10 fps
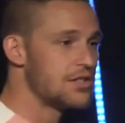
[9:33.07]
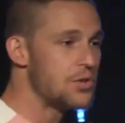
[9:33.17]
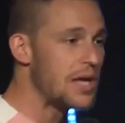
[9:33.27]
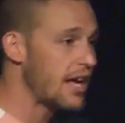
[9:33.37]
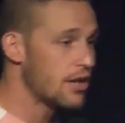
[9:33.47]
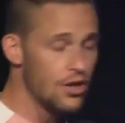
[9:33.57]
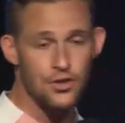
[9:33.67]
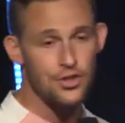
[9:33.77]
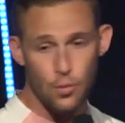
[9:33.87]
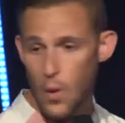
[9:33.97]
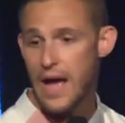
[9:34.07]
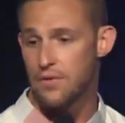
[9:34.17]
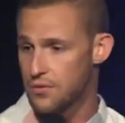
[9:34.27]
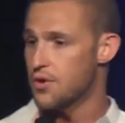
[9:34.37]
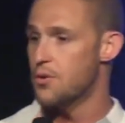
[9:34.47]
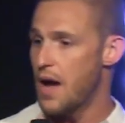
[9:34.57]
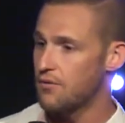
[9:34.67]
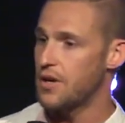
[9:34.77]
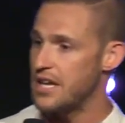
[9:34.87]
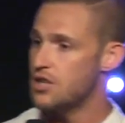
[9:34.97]
us you can't learn your way through
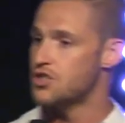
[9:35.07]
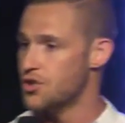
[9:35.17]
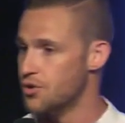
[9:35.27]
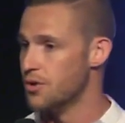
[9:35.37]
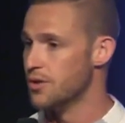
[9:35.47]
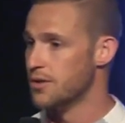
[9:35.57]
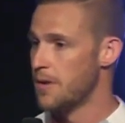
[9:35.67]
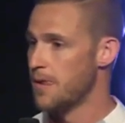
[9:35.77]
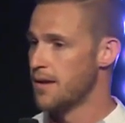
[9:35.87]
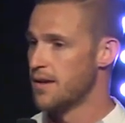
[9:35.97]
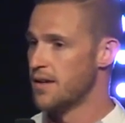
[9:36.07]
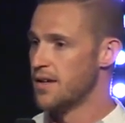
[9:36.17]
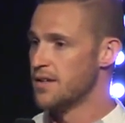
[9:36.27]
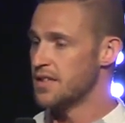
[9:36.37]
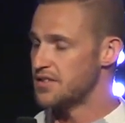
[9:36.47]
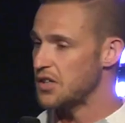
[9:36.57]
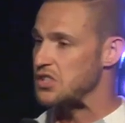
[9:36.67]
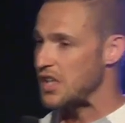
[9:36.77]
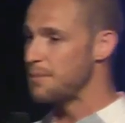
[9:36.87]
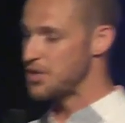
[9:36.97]
every issue that
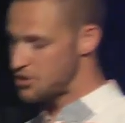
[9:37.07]
there's some